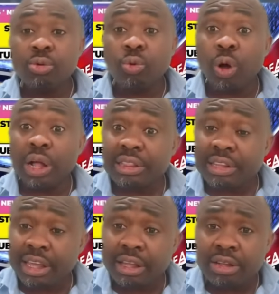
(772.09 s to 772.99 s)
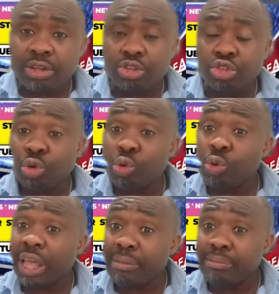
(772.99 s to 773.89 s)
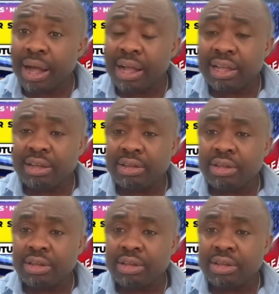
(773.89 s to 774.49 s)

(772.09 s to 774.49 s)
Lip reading: One day, Tolu came back.